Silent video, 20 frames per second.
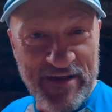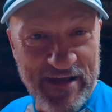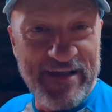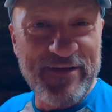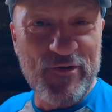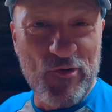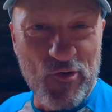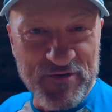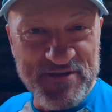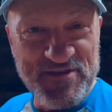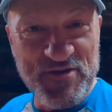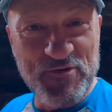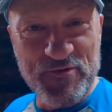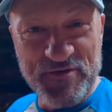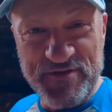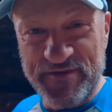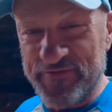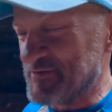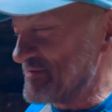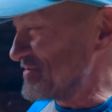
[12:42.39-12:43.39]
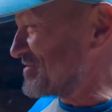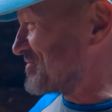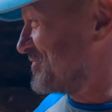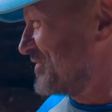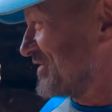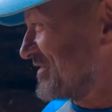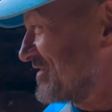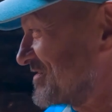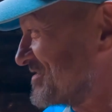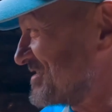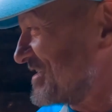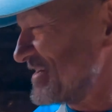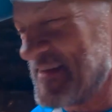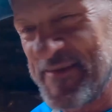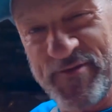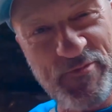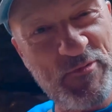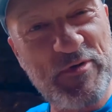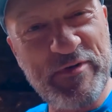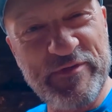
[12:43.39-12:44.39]
Hancock's Gorge of course, but there is
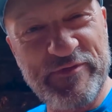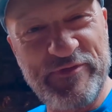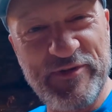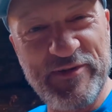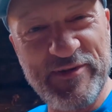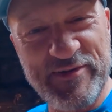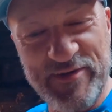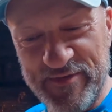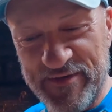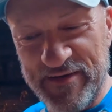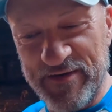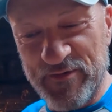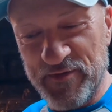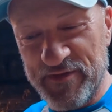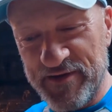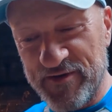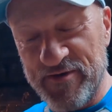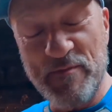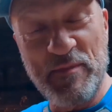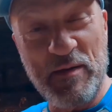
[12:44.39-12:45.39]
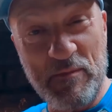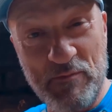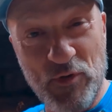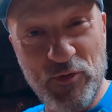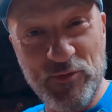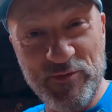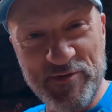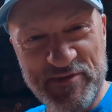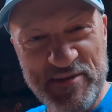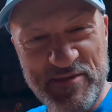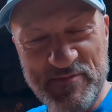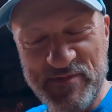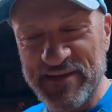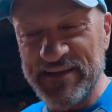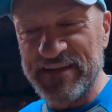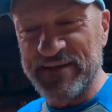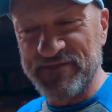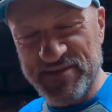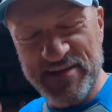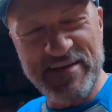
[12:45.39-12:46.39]
another waterfall down there with a great big boulder in the
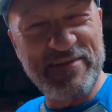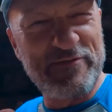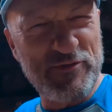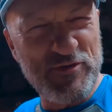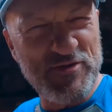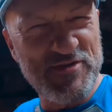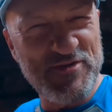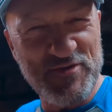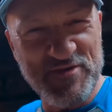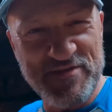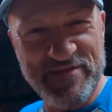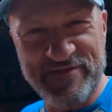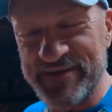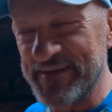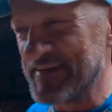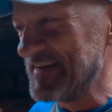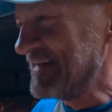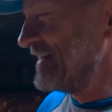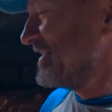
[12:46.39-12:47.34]
middle. I've seen a few shots of it.